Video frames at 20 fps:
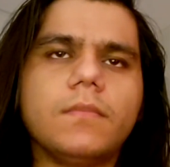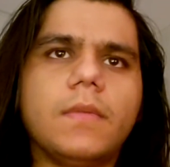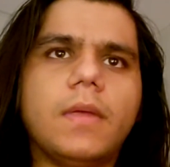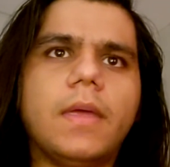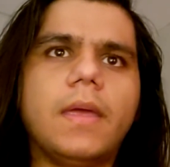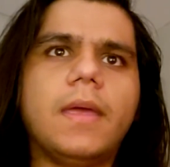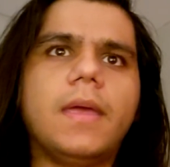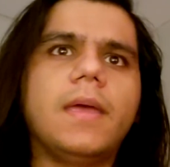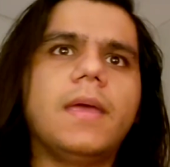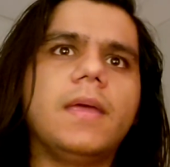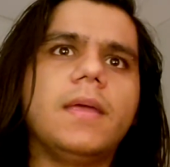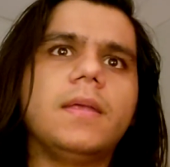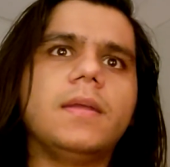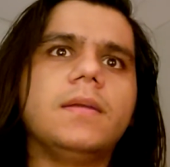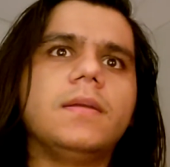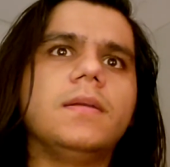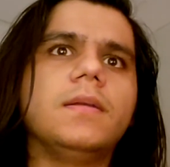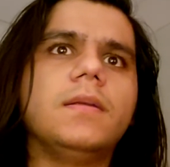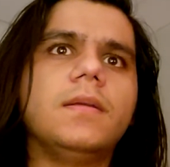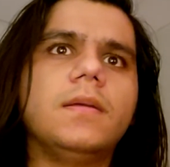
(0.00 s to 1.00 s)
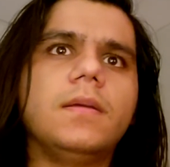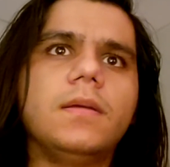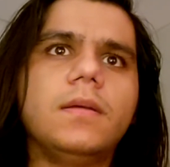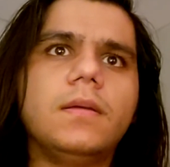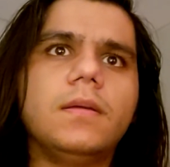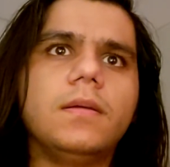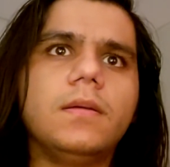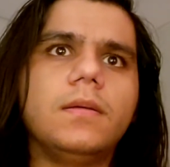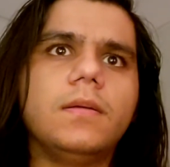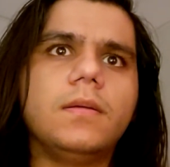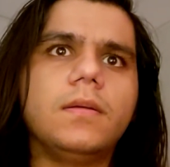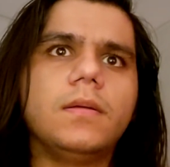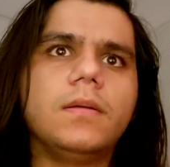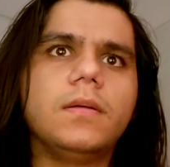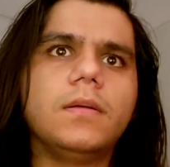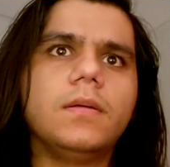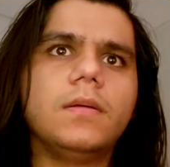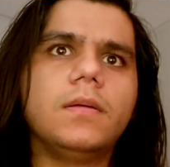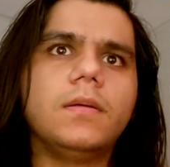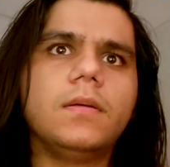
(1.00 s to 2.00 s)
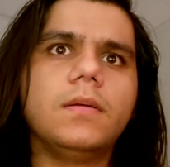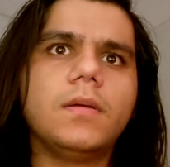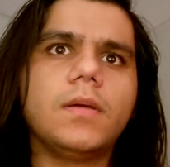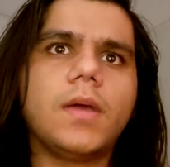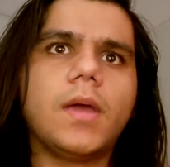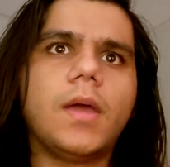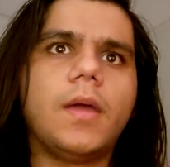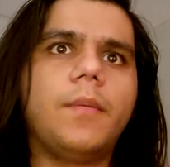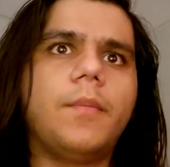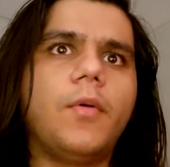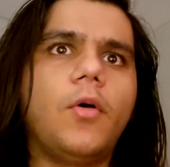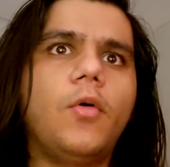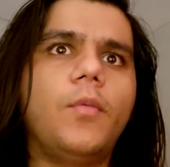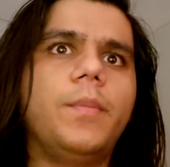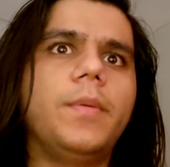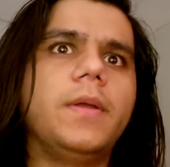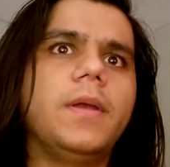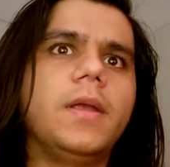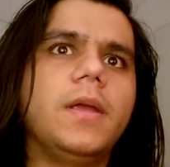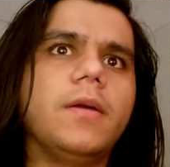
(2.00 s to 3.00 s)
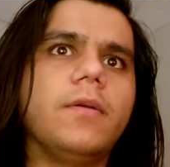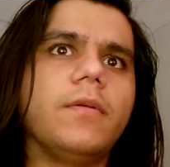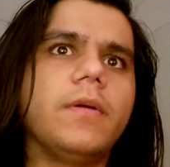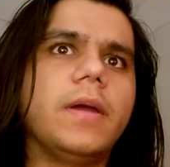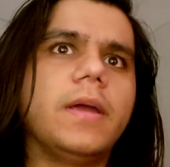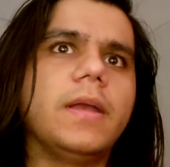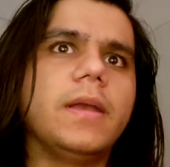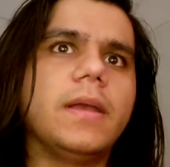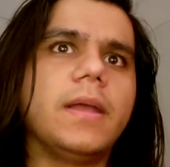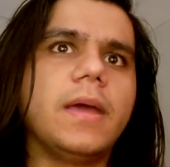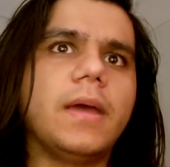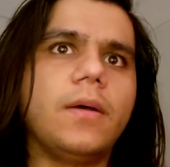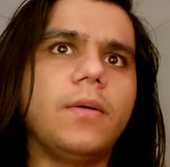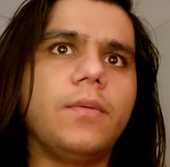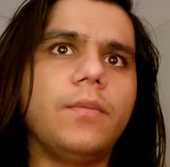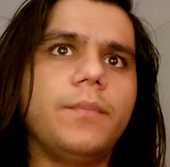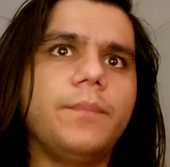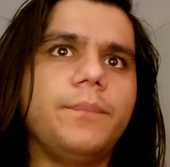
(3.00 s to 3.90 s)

and I'm opening it right now